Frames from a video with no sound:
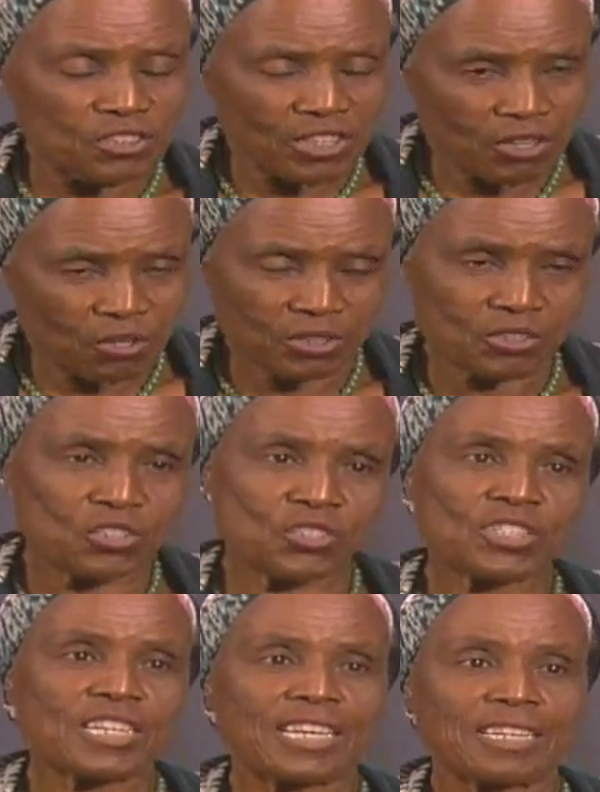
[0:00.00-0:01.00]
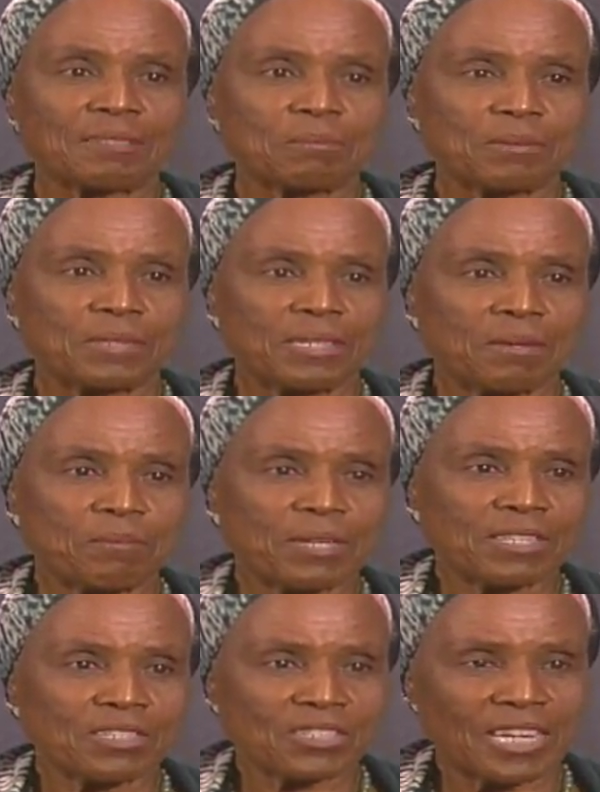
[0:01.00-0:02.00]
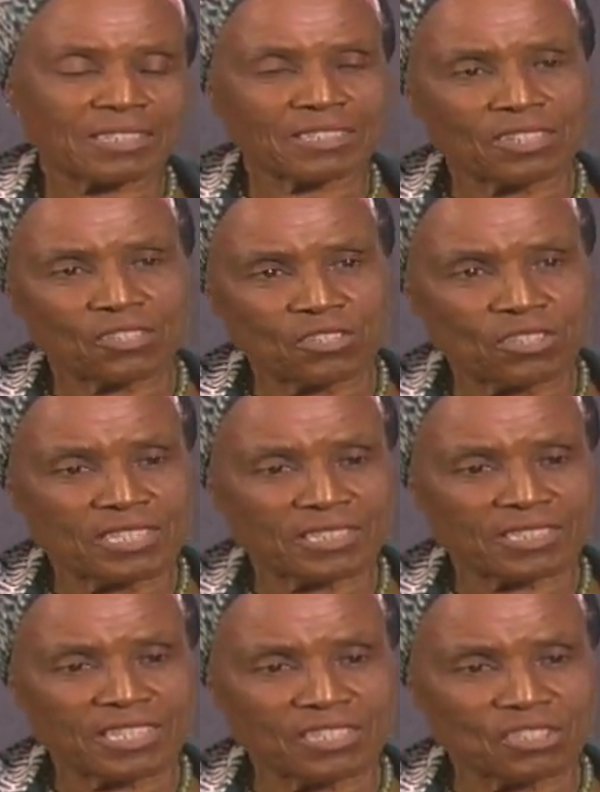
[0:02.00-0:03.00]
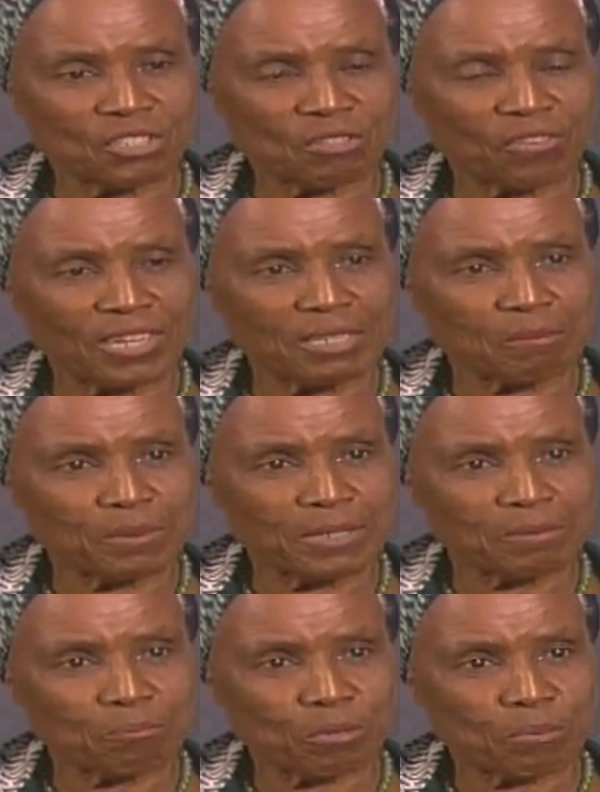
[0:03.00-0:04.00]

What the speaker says: They ought to seek help, because at the early stages of helping